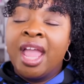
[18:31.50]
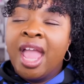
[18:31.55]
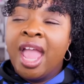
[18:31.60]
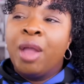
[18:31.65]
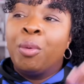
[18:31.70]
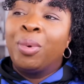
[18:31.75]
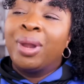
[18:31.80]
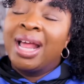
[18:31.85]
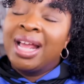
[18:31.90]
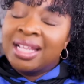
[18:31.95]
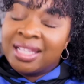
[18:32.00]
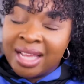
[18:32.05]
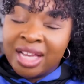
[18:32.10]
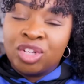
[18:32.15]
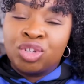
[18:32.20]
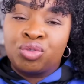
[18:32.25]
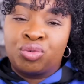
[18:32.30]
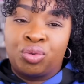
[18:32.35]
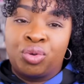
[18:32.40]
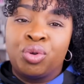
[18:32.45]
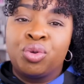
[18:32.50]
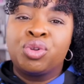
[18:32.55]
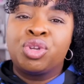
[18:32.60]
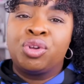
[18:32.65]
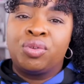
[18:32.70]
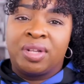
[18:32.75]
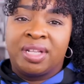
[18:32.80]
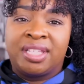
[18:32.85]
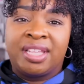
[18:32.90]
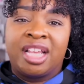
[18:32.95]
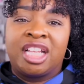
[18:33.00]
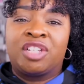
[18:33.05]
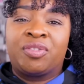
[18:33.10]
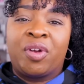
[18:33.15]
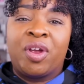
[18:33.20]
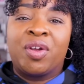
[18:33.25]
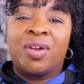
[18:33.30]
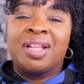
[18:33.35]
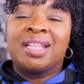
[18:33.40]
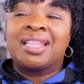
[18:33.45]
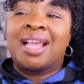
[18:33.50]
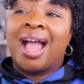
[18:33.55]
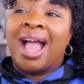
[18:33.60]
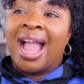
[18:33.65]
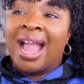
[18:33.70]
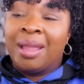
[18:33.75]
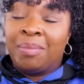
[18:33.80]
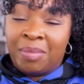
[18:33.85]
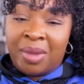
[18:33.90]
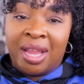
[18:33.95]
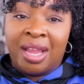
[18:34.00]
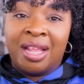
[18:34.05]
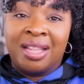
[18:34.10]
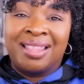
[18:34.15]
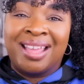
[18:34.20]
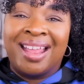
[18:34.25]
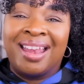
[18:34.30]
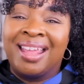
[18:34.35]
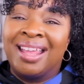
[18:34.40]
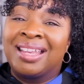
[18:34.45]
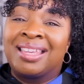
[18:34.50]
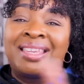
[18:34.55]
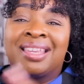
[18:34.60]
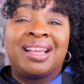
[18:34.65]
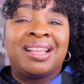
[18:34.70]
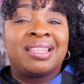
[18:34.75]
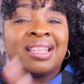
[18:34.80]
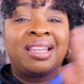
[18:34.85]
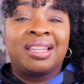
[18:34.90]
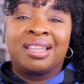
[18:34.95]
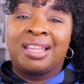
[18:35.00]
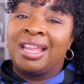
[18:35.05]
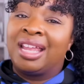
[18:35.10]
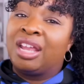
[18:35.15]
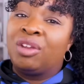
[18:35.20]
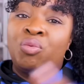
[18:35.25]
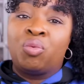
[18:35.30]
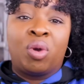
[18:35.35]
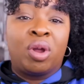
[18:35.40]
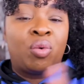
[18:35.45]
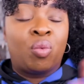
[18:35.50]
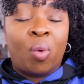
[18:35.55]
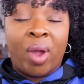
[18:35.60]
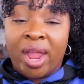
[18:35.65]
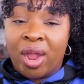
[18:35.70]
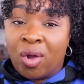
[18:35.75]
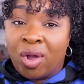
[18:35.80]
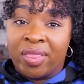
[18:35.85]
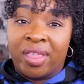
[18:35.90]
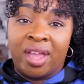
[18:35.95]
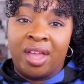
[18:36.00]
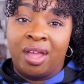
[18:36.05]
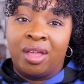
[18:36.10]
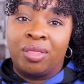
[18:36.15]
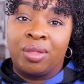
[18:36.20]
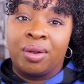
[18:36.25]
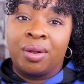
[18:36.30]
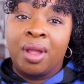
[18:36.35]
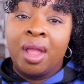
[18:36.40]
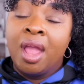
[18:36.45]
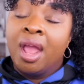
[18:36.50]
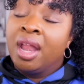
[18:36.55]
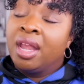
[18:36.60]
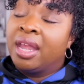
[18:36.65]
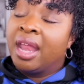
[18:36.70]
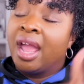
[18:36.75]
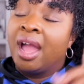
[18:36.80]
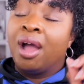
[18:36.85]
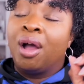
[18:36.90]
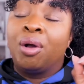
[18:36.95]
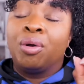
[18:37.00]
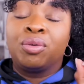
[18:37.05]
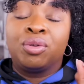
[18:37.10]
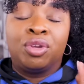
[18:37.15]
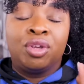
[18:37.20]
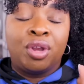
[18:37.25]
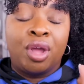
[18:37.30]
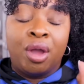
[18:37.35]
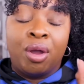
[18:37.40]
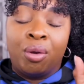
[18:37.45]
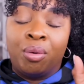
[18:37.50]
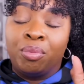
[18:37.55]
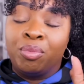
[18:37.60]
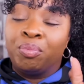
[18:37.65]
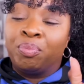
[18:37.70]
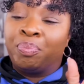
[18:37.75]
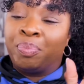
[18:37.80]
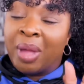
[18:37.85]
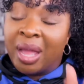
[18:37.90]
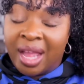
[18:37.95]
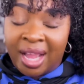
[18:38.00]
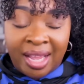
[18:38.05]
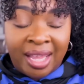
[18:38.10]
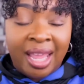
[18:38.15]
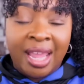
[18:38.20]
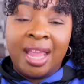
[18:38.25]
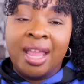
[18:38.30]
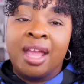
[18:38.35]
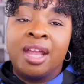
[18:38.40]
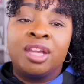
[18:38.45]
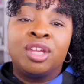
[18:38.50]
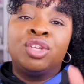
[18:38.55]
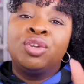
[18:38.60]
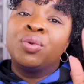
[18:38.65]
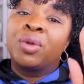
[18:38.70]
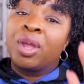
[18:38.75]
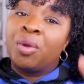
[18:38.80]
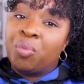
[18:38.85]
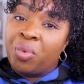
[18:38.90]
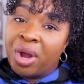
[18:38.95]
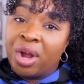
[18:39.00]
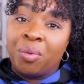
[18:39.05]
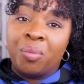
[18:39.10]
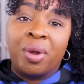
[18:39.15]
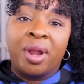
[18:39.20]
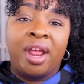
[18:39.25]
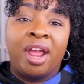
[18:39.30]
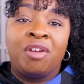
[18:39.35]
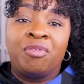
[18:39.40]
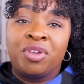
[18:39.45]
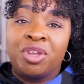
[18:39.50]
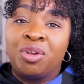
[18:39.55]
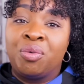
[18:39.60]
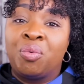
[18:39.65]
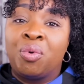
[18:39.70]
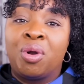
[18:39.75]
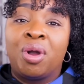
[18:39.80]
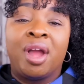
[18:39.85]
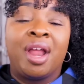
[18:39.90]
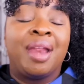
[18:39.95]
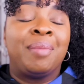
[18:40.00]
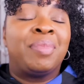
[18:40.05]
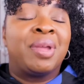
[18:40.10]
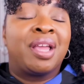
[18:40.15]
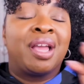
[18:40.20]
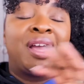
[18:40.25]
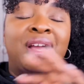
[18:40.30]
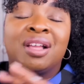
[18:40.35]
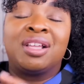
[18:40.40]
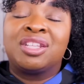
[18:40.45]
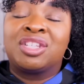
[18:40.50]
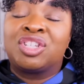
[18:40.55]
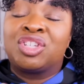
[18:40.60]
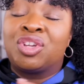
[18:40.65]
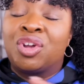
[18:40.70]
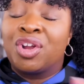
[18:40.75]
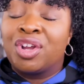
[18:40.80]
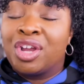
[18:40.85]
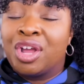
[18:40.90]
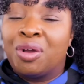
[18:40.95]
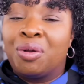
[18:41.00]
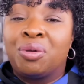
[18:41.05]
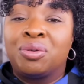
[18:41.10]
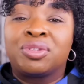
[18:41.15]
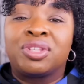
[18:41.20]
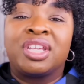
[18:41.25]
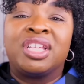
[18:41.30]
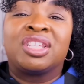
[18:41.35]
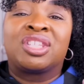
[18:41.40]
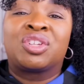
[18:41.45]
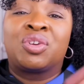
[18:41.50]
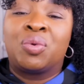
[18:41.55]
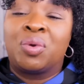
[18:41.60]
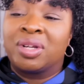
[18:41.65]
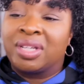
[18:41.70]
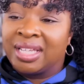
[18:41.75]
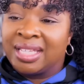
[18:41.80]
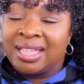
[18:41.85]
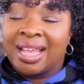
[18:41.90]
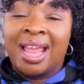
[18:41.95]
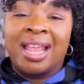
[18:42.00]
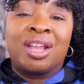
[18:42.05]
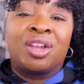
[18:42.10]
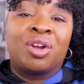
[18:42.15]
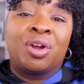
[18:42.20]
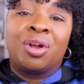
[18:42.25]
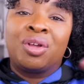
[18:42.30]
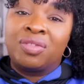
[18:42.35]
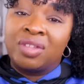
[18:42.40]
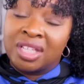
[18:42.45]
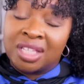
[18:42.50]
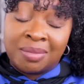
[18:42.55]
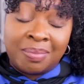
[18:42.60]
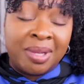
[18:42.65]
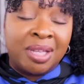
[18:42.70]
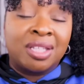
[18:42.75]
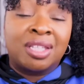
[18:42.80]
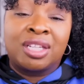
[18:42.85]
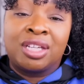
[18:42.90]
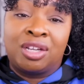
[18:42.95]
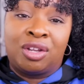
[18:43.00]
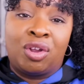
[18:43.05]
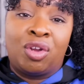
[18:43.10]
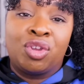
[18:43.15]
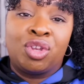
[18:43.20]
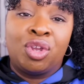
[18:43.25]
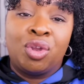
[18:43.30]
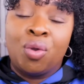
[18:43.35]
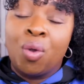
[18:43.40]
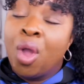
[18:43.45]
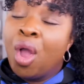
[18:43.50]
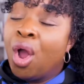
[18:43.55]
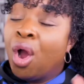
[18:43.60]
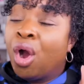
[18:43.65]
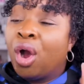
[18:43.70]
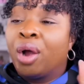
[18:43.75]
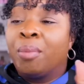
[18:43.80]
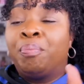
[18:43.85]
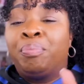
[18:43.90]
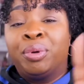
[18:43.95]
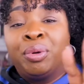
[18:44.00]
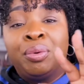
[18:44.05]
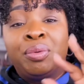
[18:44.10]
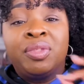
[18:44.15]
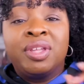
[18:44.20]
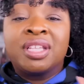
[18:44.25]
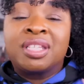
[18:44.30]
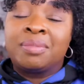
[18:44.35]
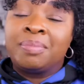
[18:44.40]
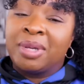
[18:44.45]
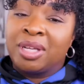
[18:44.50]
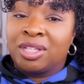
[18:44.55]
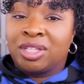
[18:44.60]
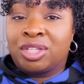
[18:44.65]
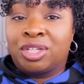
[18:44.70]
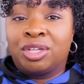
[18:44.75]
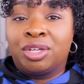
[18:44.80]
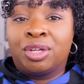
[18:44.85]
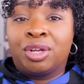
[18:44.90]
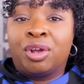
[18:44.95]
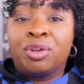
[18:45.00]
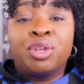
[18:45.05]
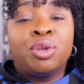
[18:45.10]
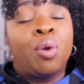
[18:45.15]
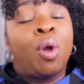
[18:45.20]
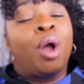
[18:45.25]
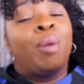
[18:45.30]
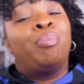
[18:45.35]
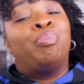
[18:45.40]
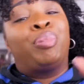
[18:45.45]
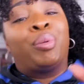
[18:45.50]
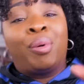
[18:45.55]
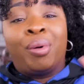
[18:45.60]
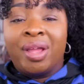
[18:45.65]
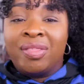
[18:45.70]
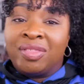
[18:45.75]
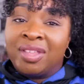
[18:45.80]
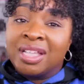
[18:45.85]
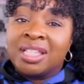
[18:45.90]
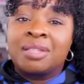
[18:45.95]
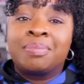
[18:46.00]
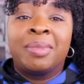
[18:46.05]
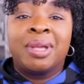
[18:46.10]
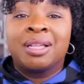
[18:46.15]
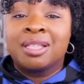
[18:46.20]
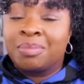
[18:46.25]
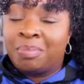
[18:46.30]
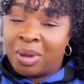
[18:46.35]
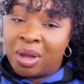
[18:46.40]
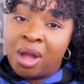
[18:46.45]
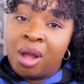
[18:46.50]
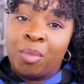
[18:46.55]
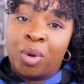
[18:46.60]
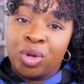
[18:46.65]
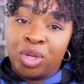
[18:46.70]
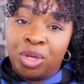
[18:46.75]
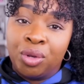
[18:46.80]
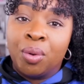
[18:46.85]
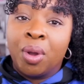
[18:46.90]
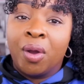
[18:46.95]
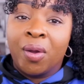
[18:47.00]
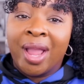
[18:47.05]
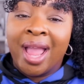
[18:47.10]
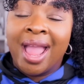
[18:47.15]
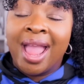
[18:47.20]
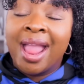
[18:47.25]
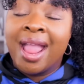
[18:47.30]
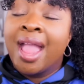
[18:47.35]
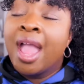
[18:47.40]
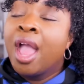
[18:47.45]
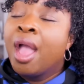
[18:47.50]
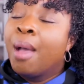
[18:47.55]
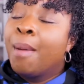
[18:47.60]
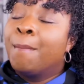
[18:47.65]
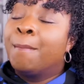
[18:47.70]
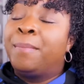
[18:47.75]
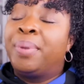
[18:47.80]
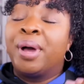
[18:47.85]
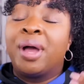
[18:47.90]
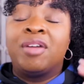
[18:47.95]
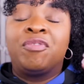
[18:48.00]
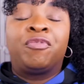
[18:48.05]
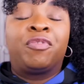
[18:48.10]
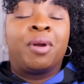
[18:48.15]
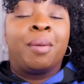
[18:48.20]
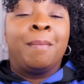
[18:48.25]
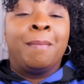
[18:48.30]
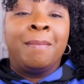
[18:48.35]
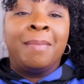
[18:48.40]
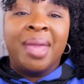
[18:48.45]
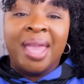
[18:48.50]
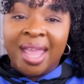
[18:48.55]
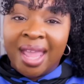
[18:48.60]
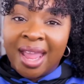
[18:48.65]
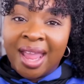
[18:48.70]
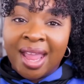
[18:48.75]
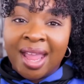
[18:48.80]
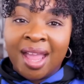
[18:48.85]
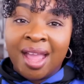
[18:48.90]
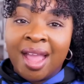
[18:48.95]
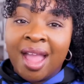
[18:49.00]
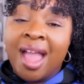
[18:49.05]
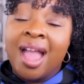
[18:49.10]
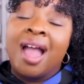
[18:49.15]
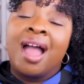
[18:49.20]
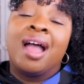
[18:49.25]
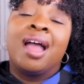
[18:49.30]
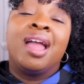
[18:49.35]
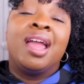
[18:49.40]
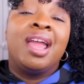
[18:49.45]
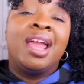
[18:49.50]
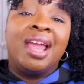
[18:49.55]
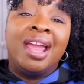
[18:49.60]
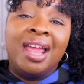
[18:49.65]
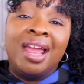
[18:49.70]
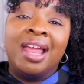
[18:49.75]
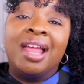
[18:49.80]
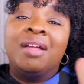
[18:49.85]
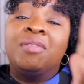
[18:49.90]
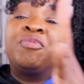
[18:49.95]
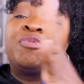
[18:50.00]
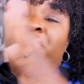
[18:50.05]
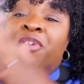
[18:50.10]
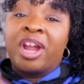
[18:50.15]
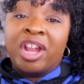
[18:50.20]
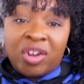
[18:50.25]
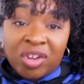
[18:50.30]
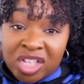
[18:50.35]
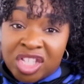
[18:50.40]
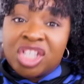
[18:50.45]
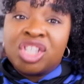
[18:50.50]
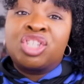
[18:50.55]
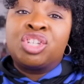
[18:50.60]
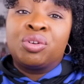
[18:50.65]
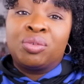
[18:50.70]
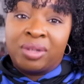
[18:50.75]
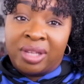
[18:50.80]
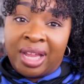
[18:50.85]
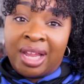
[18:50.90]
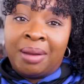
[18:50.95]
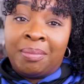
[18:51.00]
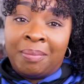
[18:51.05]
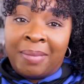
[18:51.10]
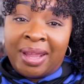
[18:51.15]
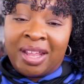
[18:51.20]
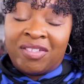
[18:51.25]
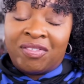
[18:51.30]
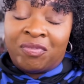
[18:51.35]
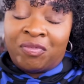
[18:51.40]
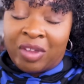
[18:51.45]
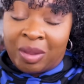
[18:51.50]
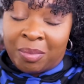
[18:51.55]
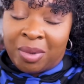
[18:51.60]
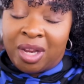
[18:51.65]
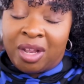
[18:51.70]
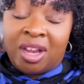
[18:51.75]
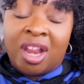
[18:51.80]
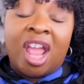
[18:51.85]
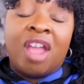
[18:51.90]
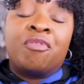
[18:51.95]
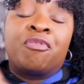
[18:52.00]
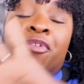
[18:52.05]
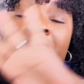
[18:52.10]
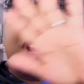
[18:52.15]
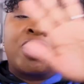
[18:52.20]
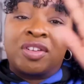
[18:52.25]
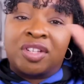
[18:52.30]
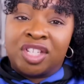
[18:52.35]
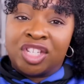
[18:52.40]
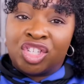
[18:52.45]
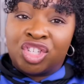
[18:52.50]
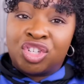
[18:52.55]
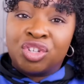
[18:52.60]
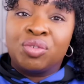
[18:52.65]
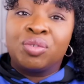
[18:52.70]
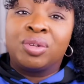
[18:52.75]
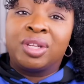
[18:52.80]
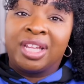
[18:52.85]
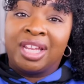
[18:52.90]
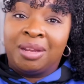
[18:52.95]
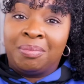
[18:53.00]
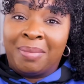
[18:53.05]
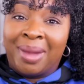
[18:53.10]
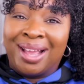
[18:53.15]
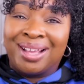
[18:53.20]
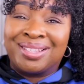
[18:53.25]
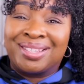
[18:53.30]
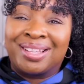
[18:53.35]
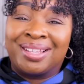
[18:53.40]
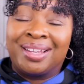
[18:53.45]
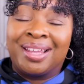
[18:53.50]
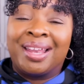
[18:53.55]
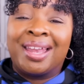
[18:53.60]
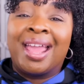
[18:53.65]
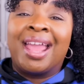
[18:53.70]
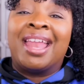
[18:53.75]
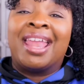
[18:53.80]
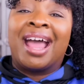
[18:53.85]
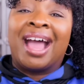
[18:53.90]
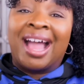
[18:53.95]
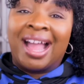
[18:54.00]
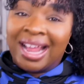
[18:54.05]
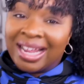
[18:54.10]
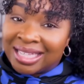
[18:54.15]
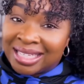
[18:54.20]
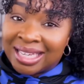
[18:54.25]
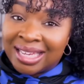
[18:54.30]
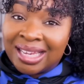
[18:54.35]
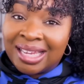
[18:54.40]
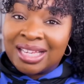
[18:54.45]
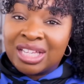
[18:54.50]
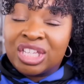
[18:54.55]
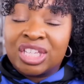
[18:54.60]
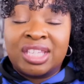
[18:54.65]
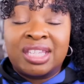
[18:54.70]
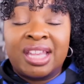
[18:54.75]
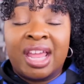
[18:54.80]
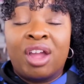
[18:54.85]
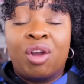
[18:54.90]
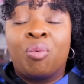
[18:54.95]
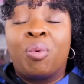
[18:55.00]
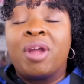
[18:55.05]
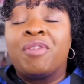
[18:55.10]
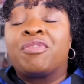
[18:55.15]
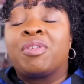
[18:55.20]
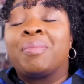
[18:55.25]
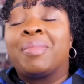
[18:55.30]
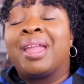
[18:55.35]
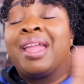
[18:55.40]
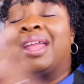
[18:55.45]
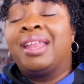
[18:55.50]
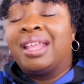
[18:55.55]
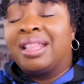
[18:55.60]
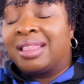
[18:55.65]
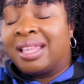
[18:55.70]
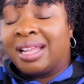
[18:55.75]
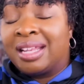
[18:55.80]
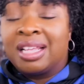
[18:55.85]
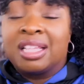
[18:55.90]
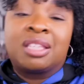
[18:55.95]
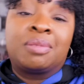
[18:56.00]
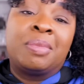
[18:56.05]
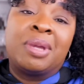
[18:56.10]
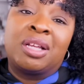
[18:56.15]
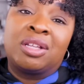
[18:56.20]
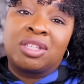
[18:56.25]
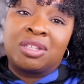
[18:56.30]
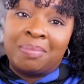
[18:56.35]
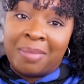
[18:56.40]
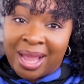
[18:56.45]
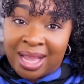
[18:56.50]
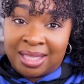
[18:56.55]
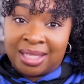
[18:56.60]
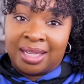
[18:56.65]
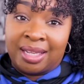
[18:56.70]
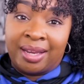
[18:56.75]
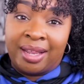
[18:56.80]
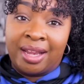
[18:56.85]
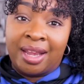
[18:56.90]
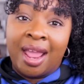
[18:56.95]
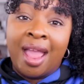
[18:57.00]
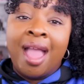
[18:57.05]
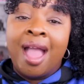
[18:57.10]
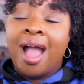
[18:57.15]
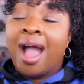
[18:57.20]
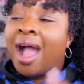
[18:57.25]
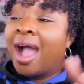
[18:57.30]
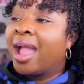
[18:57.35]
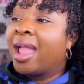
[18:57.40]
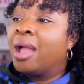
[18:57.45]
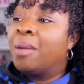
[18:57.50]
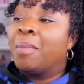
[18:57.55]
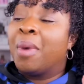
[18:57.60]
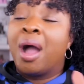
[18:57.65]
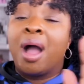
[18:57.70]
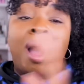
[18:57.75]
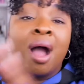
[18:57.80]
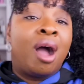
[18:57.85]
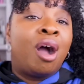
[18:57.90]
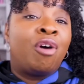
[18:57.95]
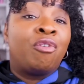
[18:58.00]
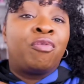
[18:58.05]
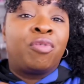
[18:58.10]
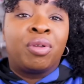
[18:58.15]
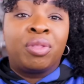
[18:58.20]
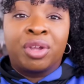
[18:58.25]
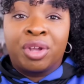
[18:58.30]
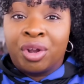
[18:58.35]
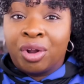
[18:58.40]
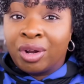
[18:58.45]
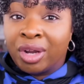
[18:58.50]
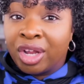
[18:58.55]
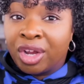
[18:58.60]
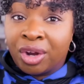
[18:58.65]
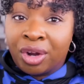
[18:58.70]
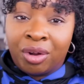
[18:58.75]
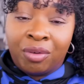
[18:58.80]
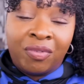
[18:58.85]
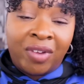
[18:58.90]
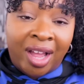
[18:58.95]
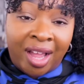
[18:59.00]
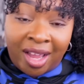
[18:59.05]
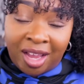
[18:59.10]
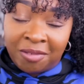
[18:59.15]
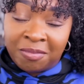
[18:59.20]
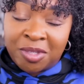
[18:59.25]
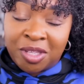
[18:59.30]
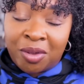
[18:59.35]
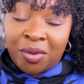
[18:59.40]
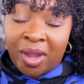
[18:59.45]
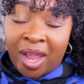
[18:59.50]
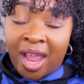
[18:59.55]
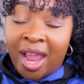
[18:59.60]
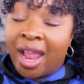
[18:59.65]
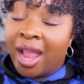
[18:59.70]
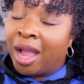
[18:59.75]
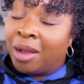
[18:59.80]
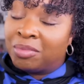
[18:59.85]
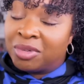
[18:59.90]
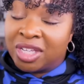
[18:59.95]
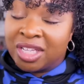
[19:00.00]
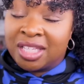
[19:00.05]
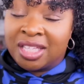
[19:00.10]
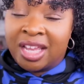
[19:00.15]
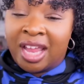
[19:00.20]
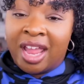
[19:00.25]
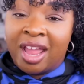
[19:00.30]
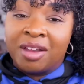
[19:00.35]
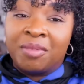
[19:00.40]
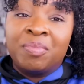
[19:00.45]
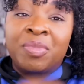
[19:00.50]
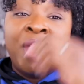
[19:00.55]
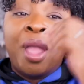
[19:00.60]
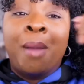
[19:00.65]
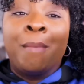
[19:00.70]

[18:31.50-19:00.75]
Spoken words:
And when I say true unisex fragrance, I mean that it doesn't lean one way or the other. Now, you know, again, you can wear whatever you want because your nose is going to say, girl, this smells good on you. Or boo, this smells good on you. Or boy, this smells bomb on you. Okay. But for me, fragrances do lean feminine and fragrances do lean masculine. And I tend to stay away from anything that smells masculine. I am all for the girly girl vibes. Okay. I'm just saying.